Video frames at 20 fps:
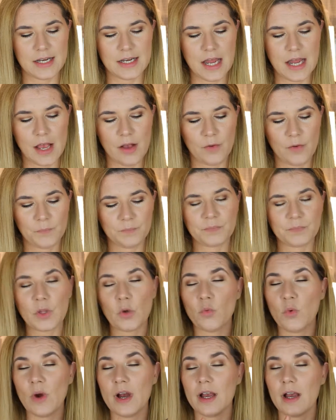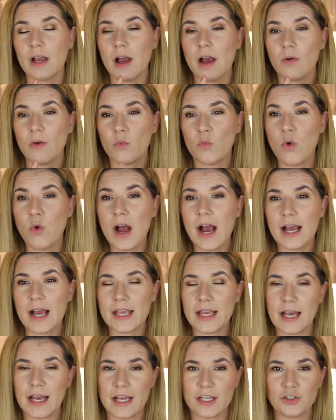Now, why
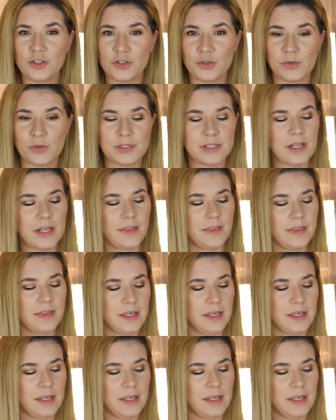why I chose